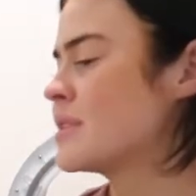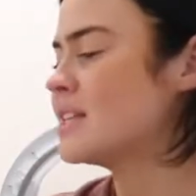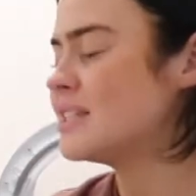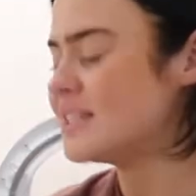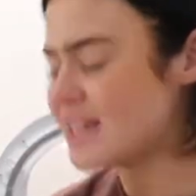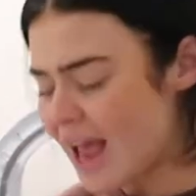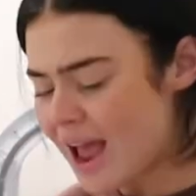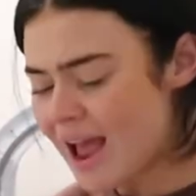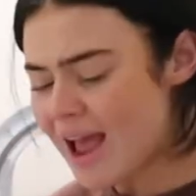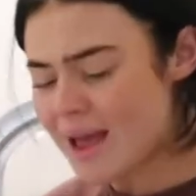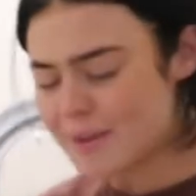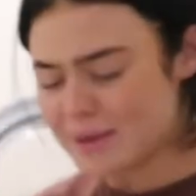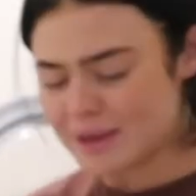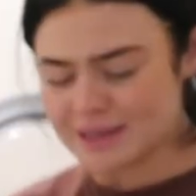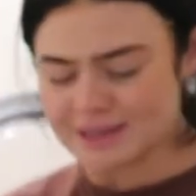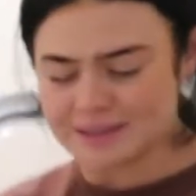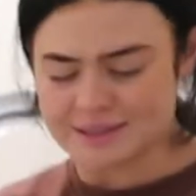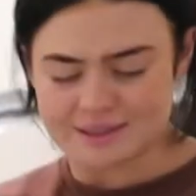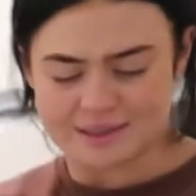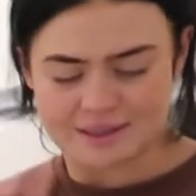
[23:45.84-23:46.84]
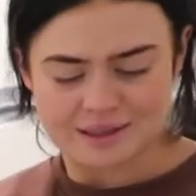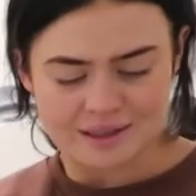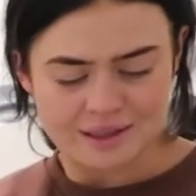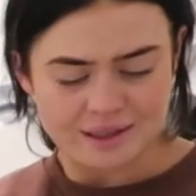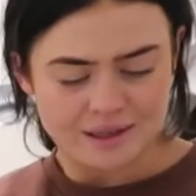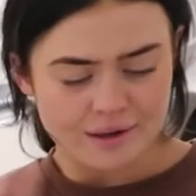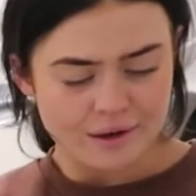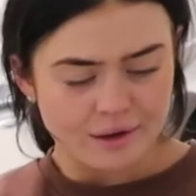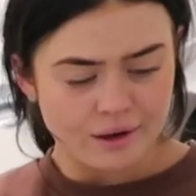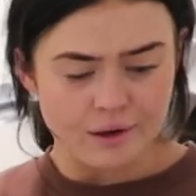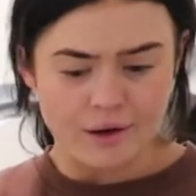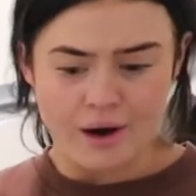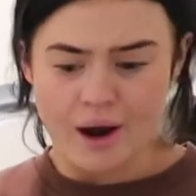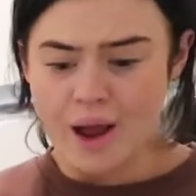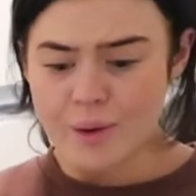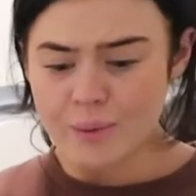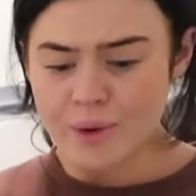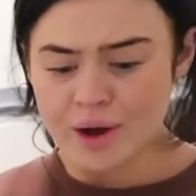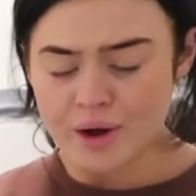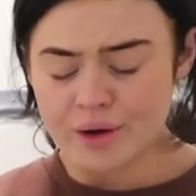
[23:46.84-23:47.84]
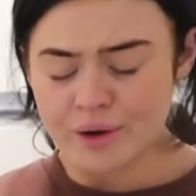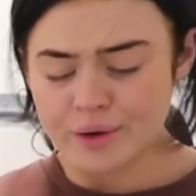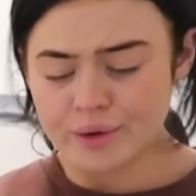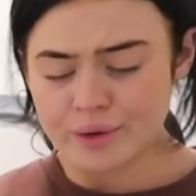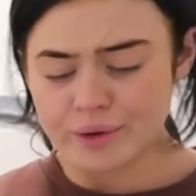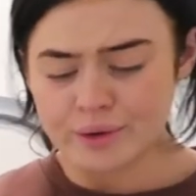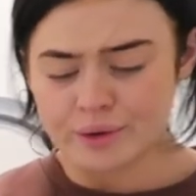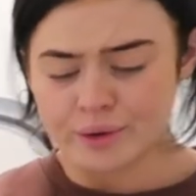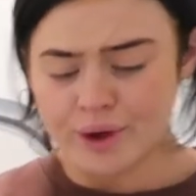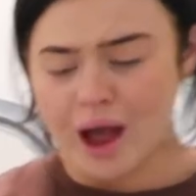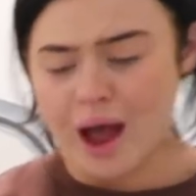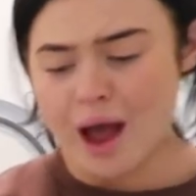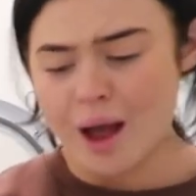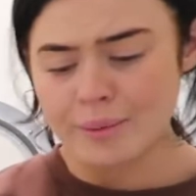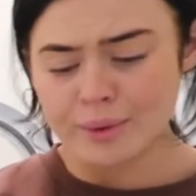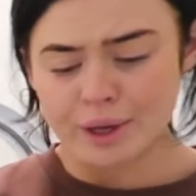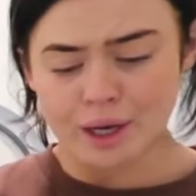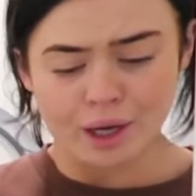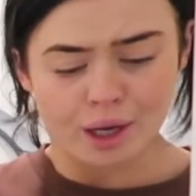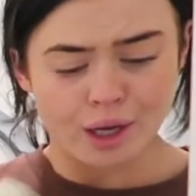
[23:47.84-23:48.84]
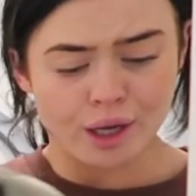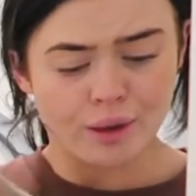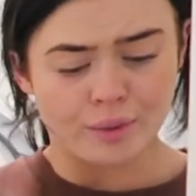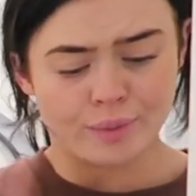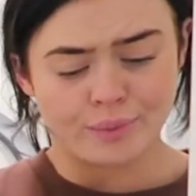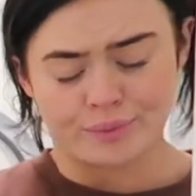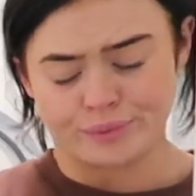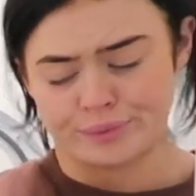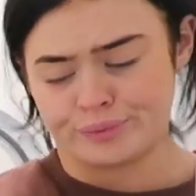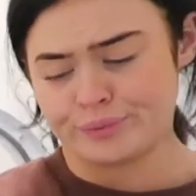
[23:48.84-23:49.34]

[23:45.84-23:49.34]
Damn it. Alright, well, I'm gonna